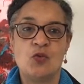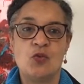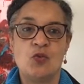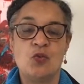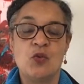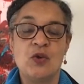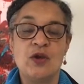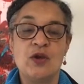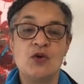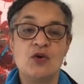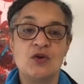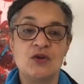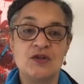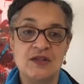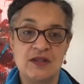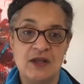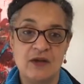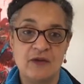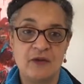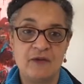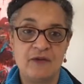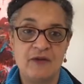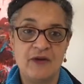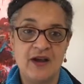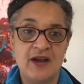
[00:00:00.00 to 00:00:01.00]
We
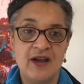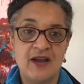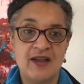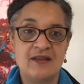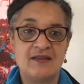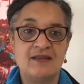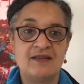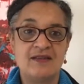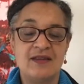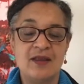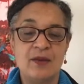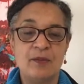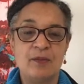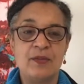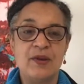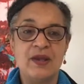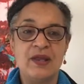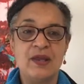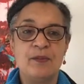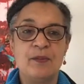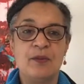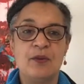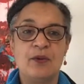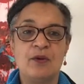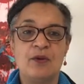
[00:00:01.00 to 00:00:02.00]
also find that
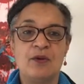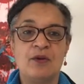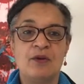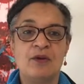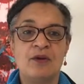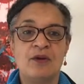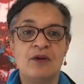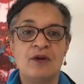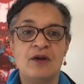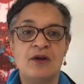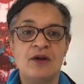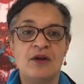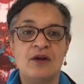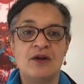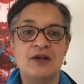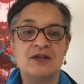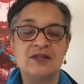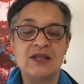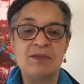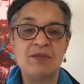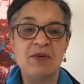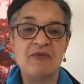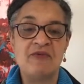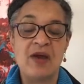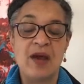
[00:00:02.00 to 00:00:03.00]

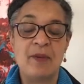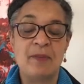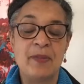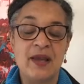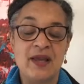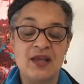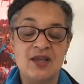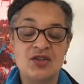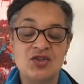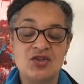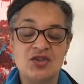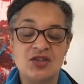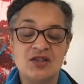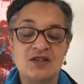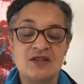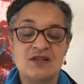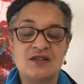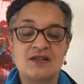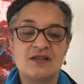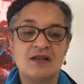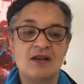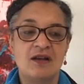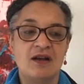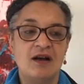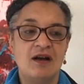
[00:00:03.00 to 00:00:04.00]
some of our
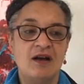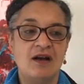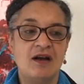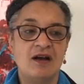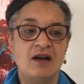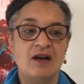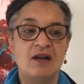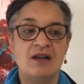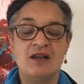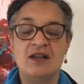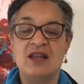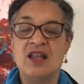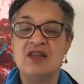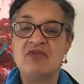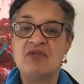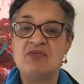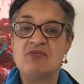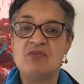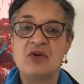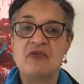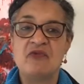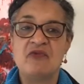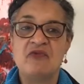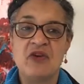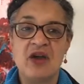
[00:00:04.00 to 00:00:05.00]
patients are living
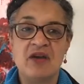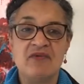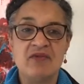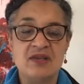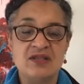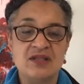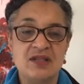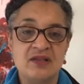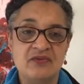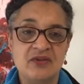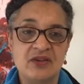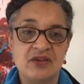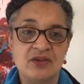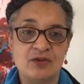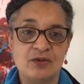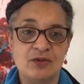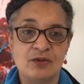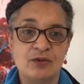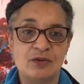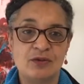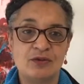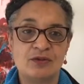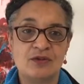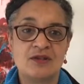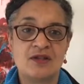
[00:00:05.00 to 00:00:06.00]
with very
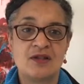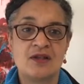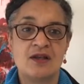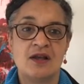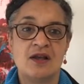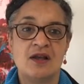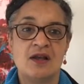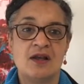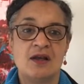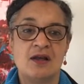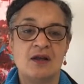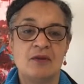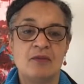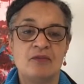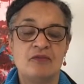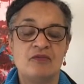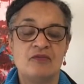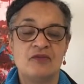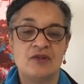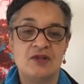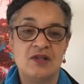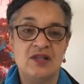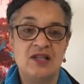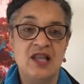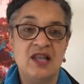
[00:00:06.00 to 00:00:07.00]
difficult
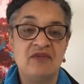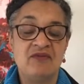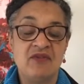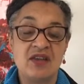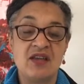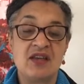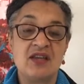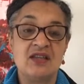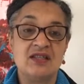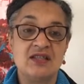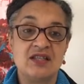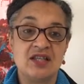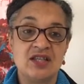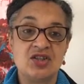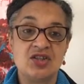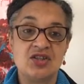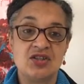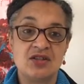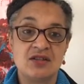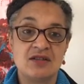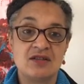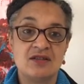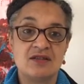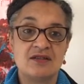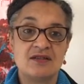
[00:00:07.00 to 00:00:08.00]
living
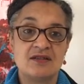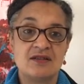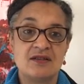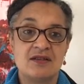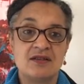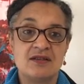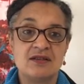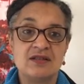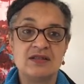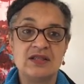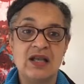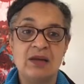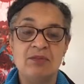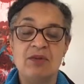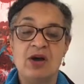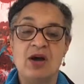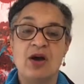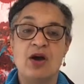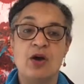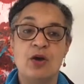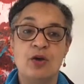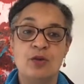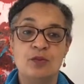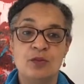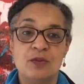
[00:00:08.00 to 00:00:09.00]
conditions. Some are
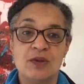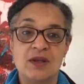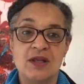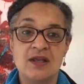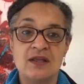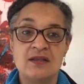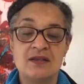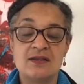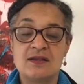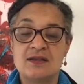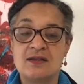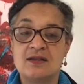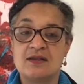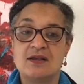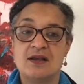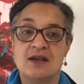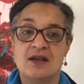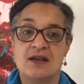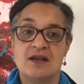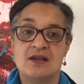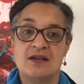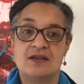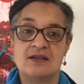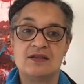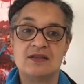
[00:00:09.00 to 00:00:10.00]
homeless,
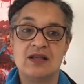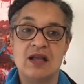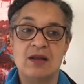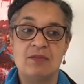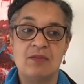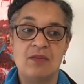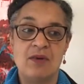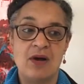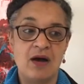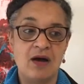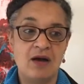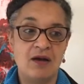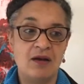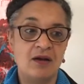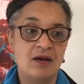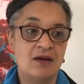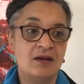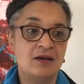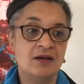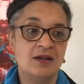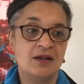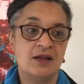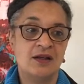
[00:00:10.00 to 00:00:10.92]
some are